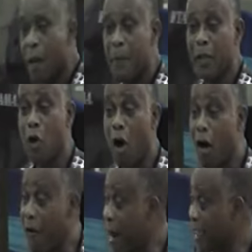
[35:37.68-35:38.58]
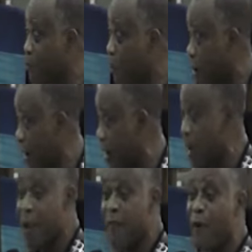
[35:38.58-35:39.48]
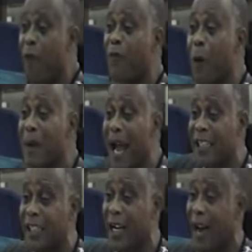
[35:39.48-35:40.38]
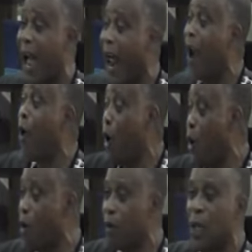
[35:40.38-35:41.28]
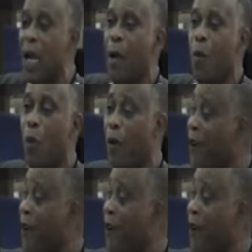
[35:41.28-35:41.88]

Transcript: But God raised money. In fact, from Nigeria alone, in